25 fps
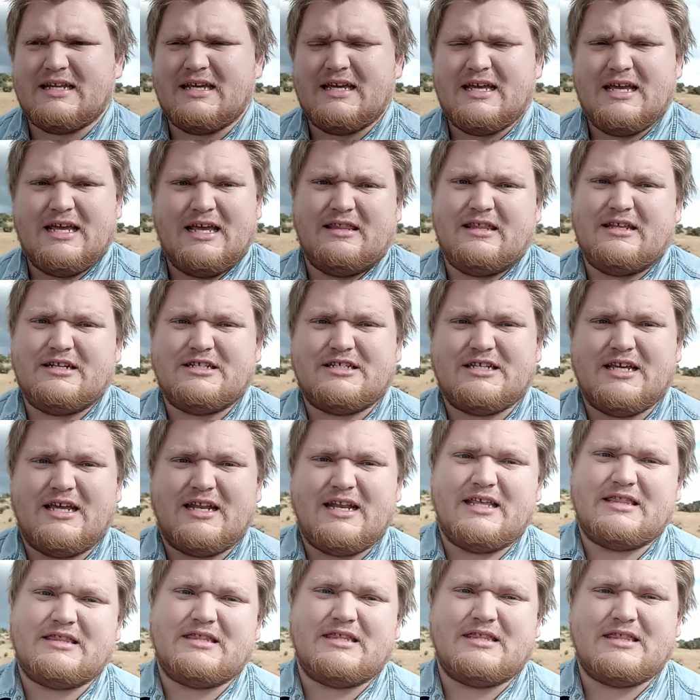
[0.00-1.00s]
They said hit the
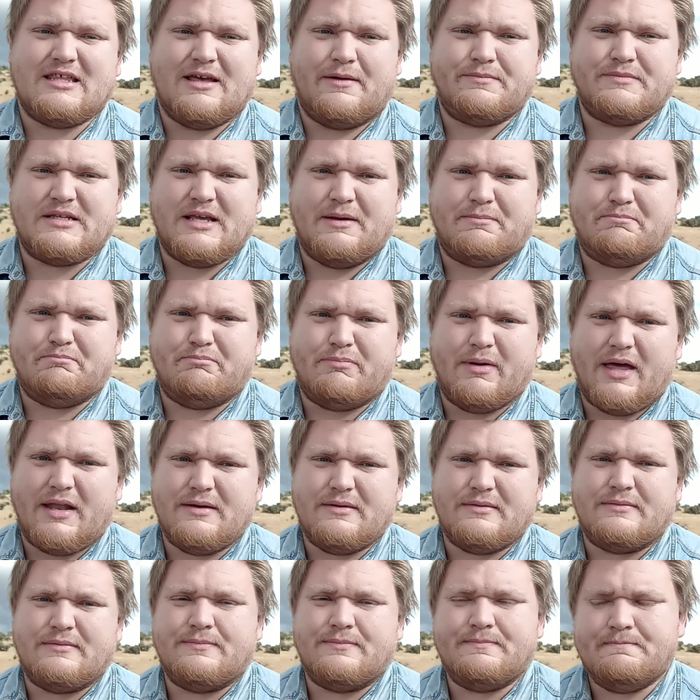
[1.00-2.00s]
thumbs up button.